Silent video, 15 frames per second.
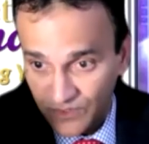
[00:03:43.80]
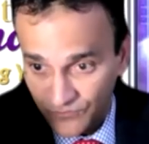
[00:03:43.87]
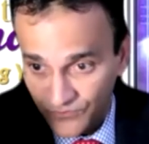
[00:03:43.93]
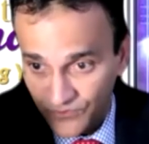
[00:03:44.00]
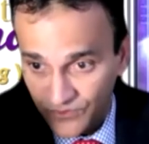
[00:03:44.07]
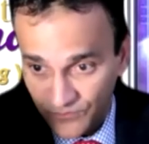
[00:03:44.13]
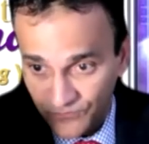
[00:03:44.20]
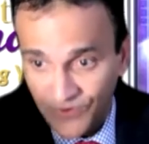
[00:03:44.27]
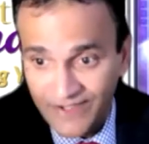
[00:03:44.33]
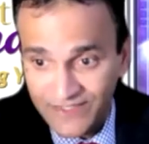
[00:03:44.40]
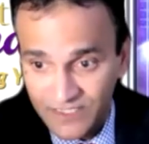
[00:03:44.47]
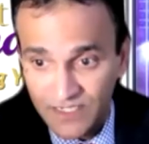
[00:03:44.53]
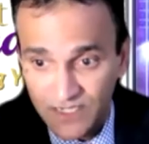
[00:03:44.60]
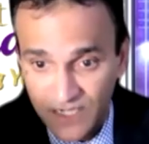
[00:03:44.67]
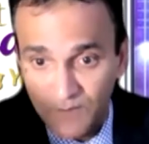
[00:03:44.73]
the fat
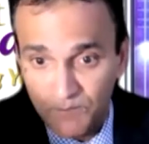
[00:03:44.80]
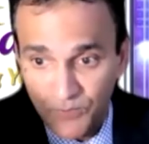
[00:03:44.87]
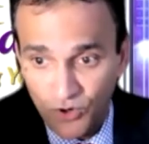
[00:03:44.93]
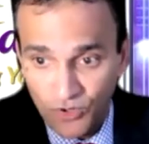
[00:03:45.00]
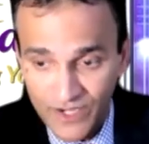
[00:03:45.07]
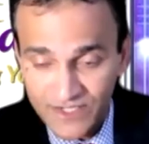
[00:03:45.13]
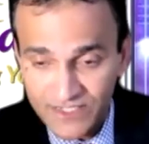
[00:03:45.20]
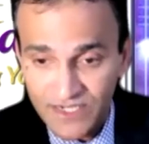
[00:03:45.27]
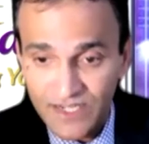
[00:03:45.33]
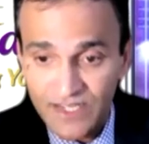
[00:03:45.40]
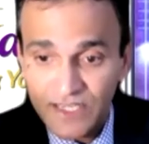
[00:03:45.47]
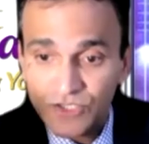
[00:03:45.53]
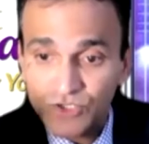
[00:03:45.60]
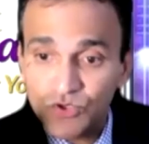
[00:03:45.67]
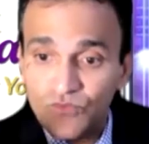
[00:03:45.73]
component,
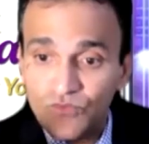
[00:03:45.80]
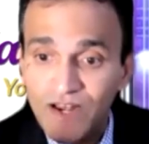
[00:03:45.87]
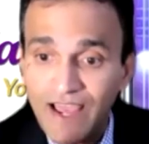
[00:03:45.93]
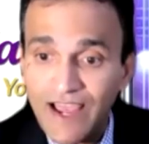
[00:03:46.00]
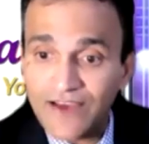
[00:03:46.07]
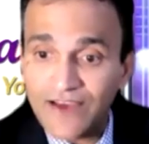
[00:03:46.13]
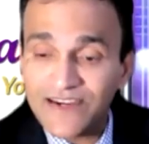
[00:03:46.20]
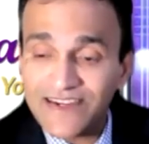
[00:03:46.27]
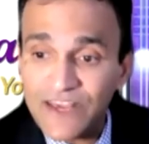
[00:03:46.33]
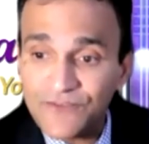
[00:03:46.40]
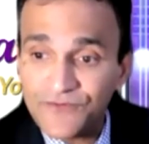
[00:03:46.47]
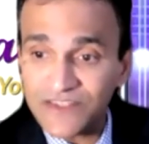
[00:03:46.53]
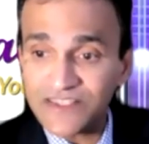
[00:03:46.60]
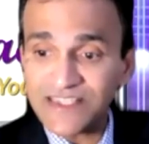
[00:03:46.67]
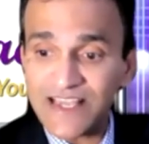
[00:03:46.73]
you will have a
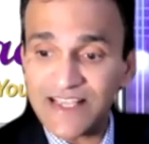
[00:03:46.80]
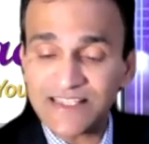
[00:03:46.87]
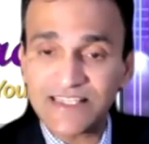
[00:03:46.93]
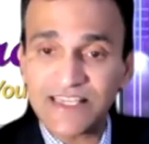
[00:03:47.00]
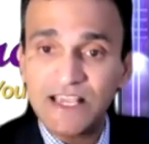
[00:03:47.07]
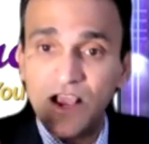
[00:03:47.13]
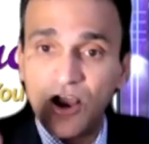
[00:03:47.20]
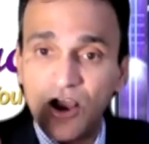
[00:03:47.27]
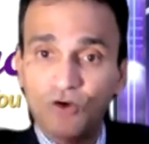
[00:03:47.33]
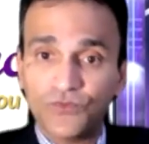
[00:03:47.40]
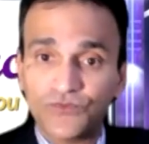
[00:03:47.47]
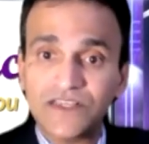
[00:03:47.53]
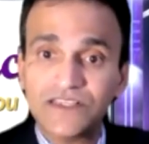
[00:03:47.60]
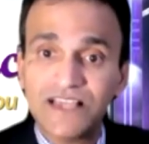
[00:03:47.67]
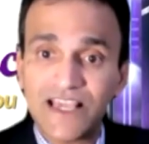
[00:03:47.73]
deficiency of
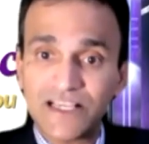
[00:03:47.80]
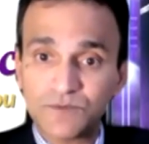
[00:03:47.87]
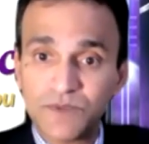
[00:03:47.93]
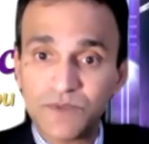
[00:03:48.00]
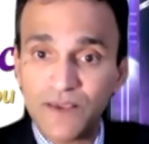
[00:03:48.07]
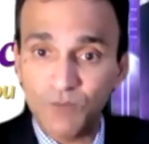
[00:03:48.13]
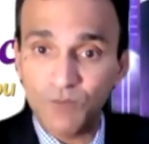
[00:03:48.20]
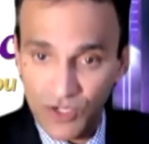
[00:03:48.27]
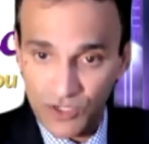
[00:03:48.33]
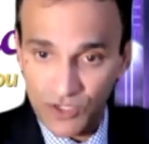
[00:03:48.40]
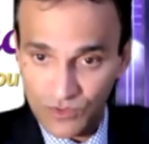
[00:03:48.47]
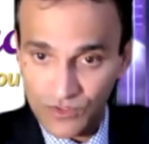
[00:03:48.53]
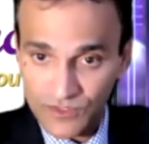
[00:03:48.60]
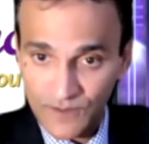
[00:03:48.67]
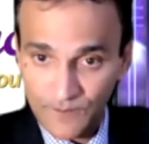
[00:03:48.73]
these SPM
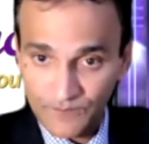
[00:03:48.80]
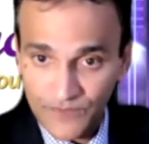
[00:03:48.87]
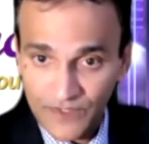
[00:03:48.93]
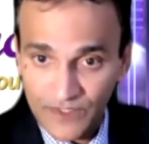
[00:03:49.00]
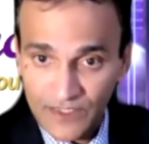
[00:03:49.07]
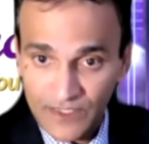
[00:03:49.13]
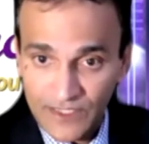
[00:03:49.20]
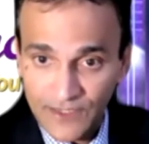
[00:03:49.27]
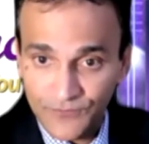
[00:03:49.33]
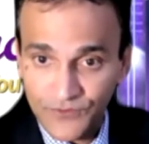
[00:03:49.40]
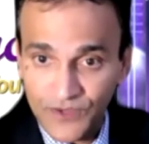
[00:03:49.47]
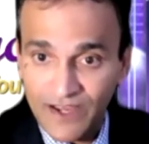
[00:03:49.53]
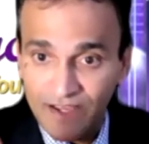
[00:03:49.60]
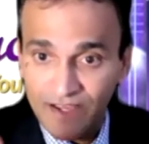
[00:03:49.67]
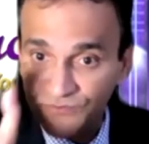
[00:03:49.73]
molecules.
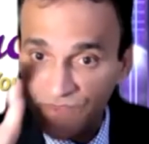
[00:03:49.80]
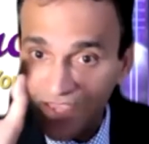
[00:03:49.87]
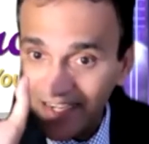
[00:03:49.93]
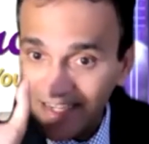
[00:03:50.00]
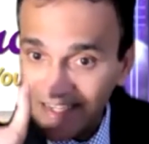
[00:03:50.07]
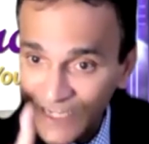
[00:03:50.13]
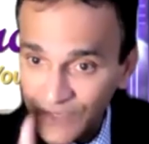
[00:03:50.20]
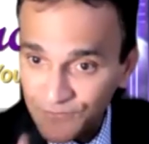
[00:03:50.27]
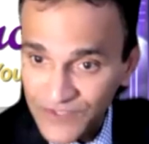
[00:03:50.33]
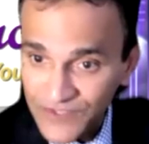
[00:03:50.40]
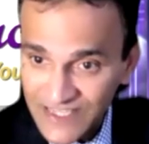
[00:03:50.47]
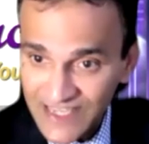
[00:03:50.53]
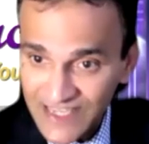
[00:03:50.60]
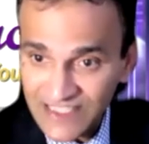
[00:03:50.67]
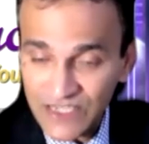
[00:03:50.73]
If there are any
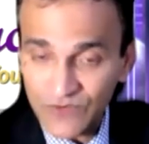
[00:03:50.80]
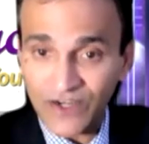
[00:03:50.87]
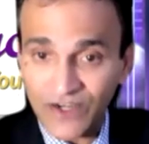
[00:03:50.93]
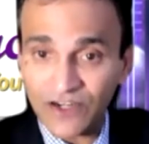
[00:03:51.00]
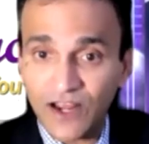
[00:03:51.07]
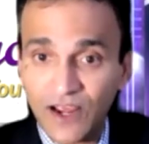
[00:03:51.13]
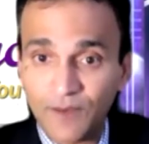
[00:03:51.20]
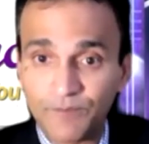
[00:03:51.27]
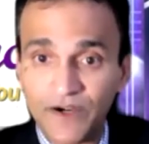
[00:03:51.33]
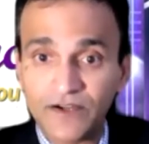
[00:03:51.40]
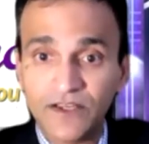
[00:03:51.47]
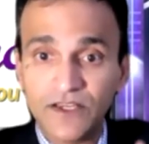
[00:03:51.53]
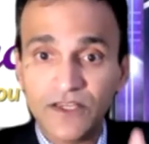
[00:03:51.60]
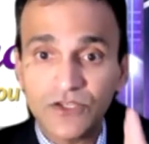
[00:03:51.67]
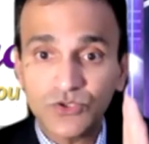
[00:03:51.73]
deficiency, what will happen?
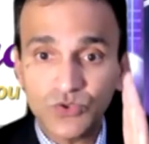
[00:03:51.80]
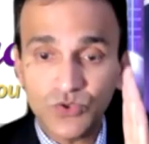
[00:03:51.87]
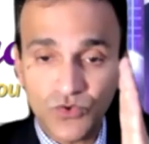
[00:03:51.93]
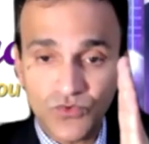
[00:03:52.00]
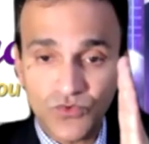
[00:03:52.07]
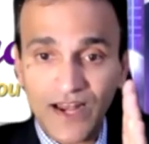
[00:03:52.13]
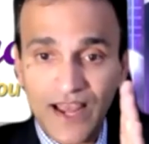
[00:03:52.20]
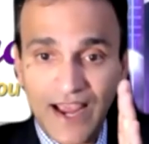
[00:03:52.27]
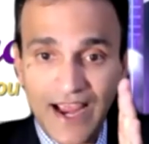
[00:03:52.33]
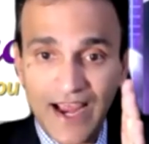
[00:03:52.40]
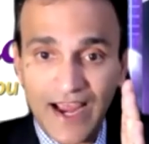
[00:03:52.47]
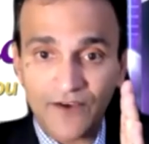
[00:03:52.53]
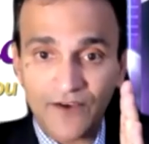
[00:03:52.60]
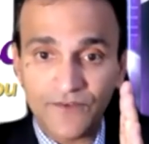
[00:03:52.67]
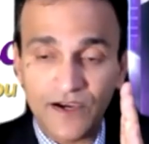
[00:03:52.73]
You will
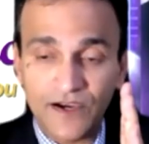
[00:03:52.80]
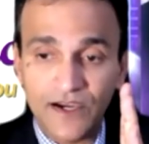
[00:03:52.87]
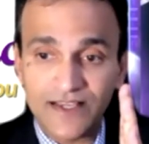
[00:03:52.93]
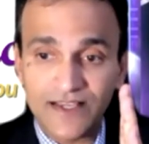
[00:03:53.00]
have an